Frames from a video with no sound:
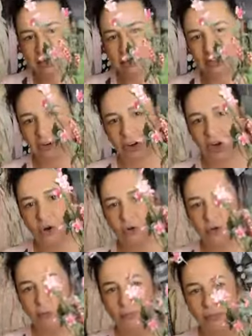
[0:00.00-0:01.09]
the
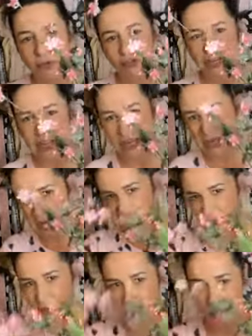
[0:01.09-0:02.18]
long bushy
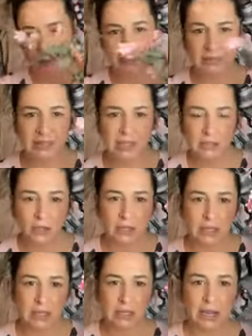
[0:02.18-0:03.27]
whimsy
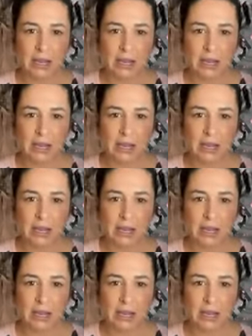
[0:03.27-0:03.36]
looking